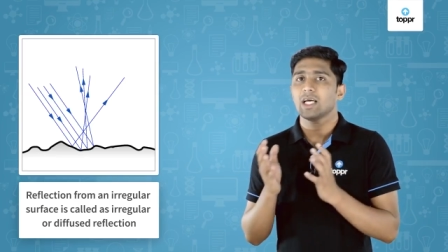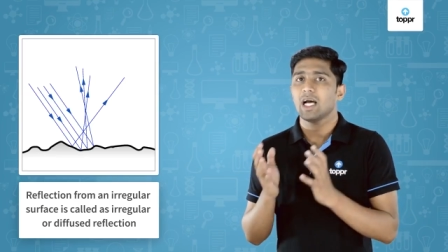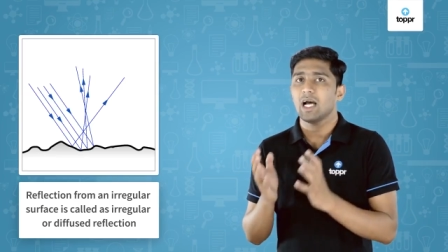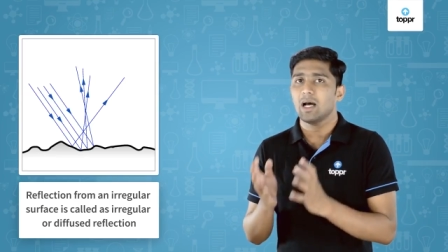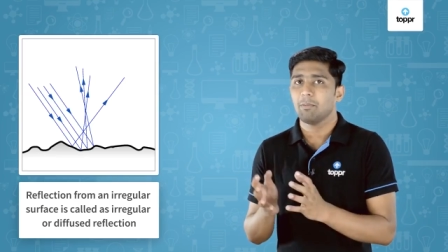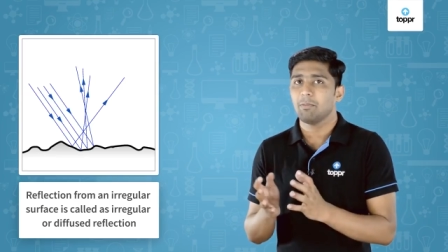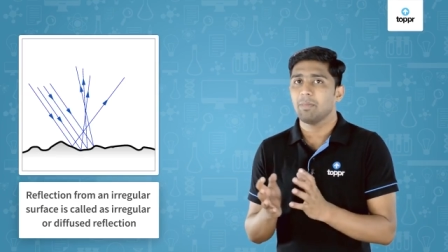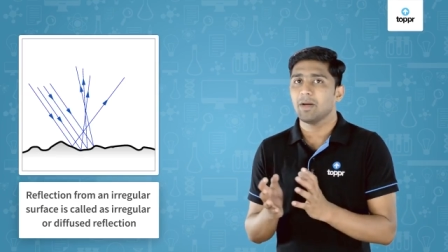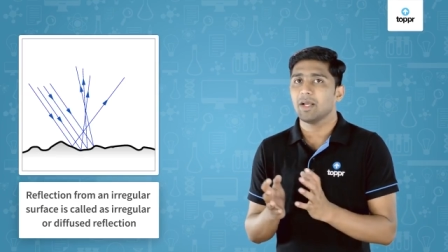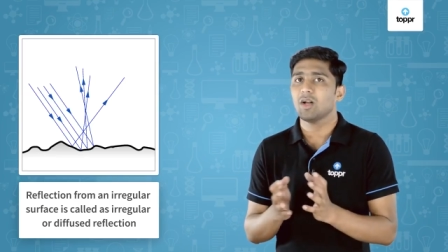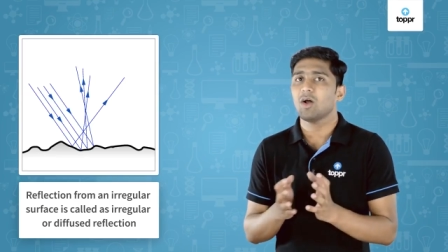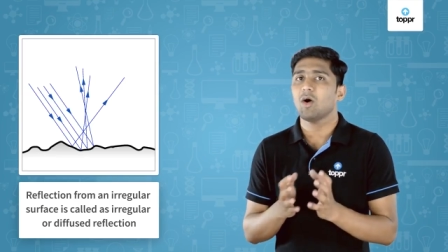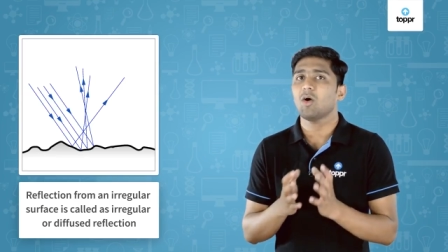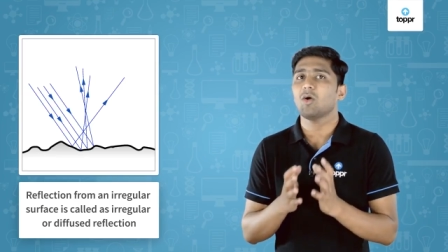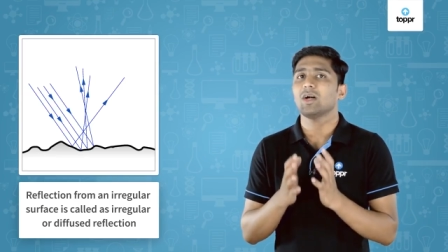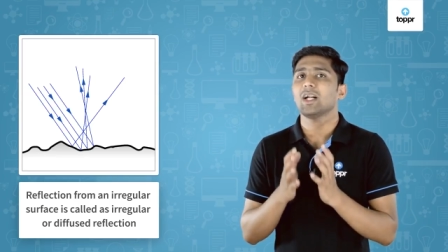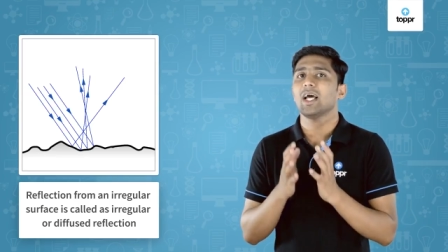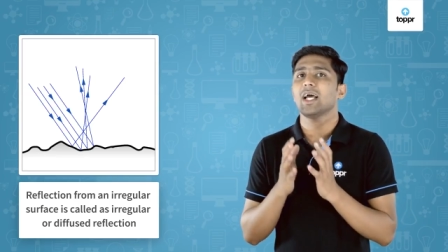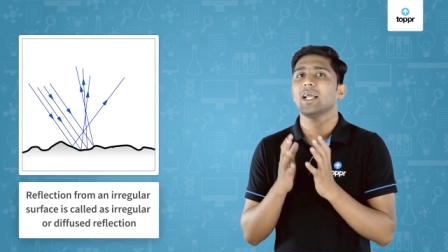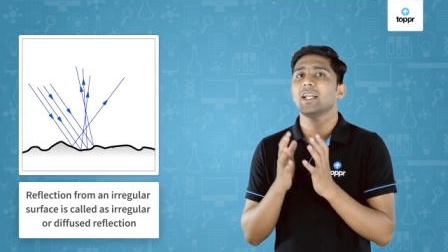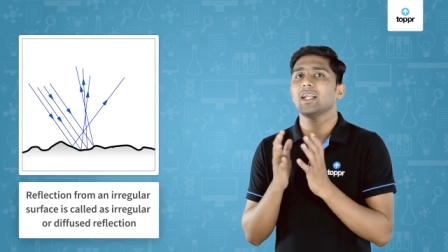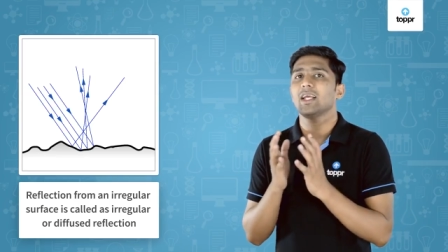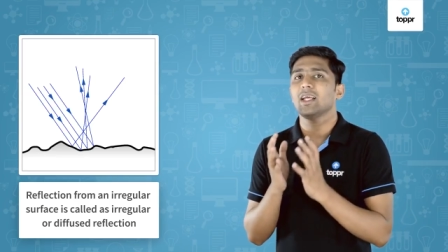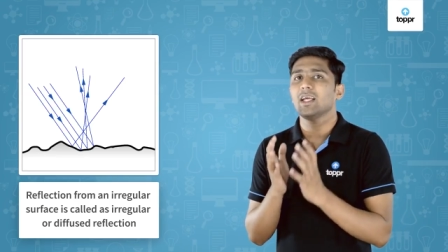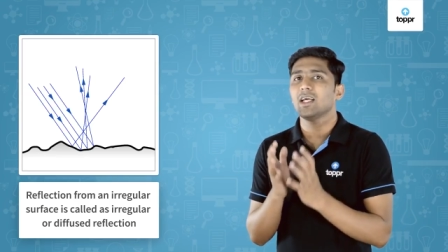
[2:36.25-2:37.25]
happen on
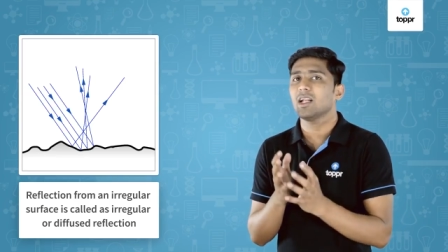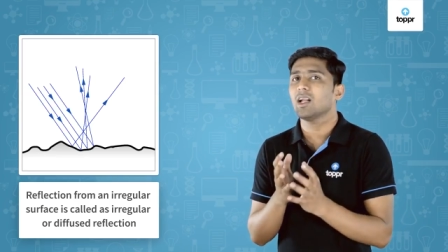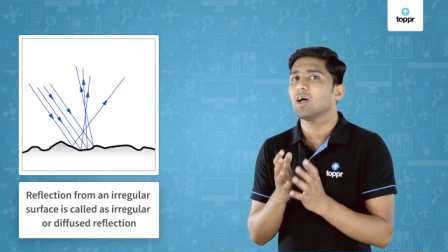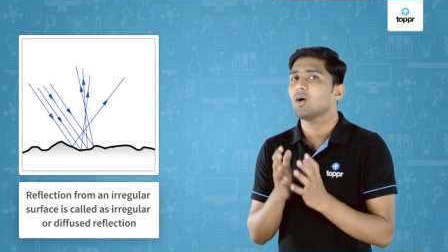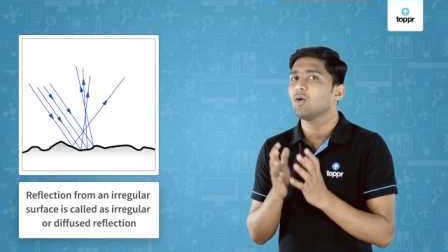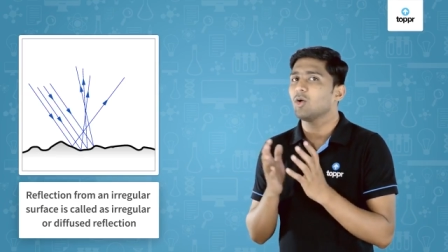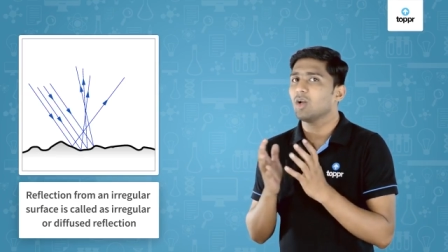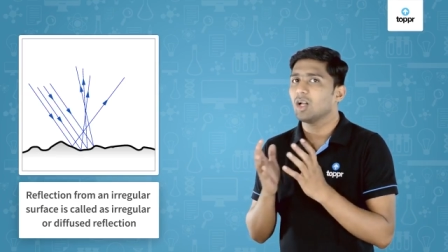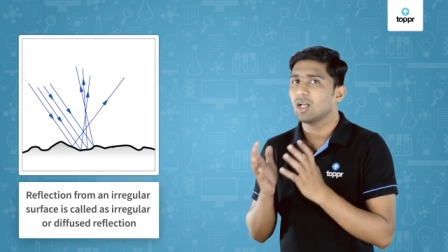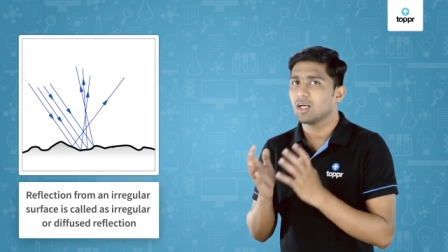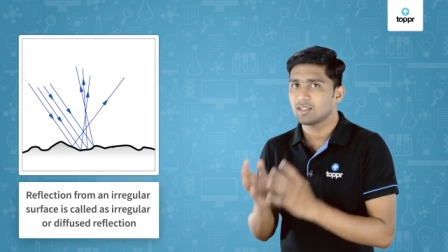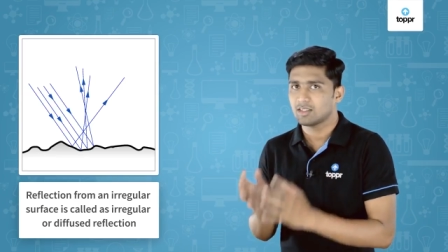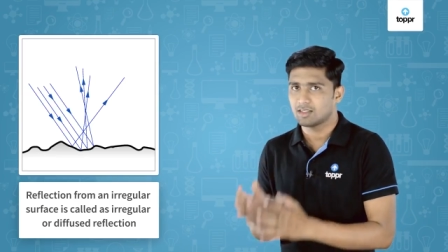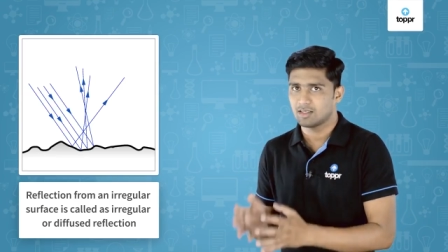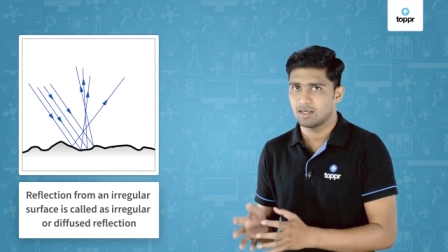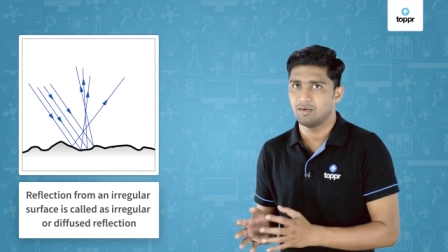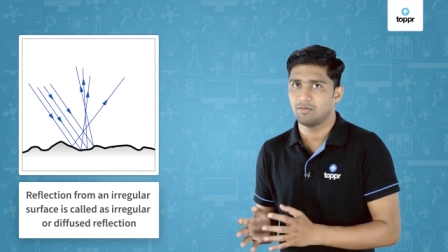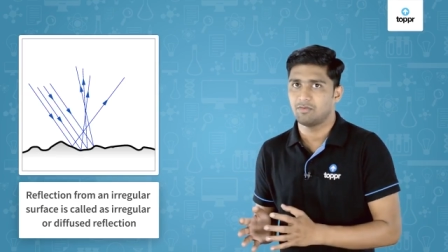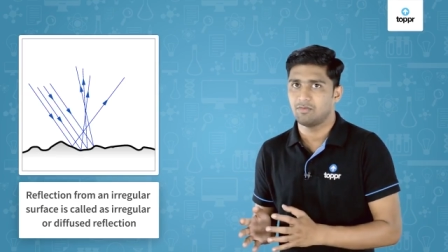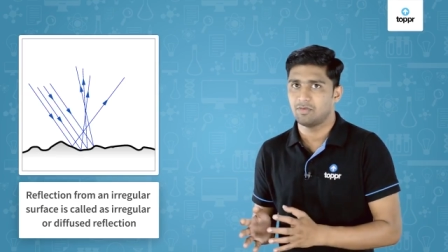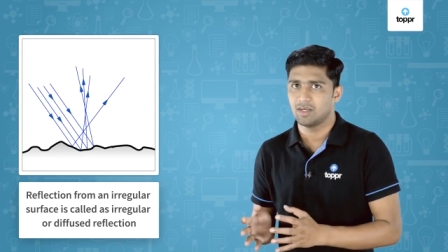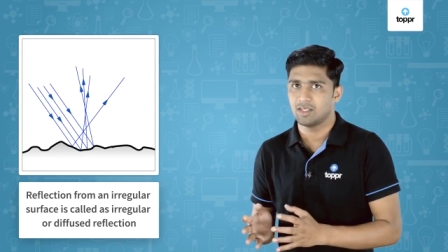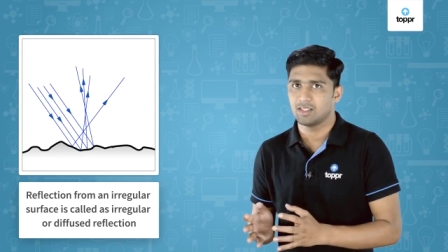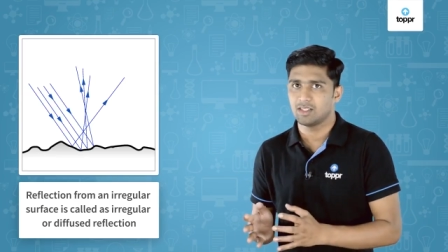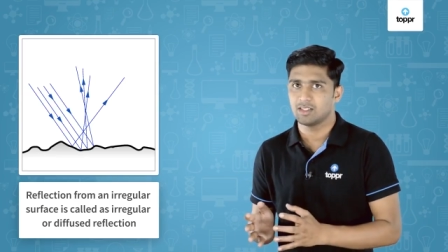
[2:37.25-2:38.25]
an irregular
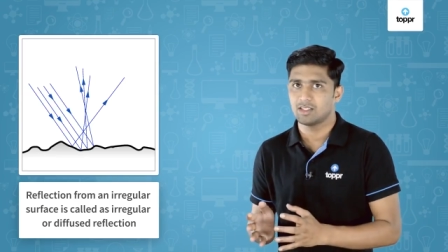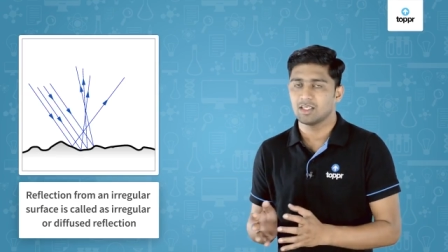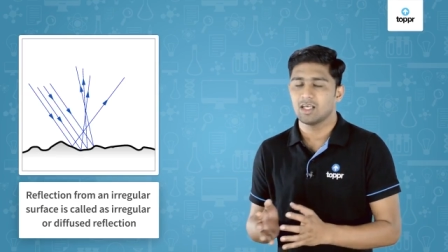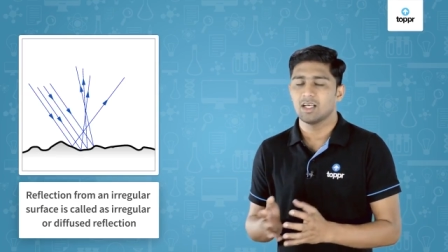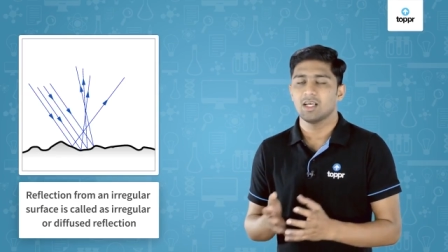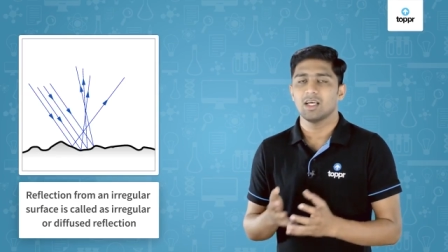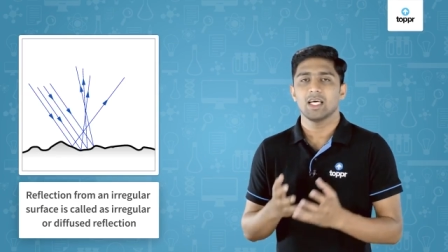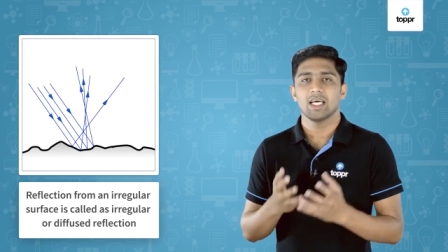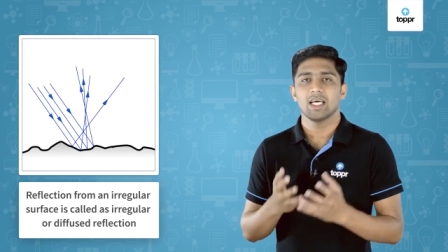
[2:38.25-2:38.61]
surface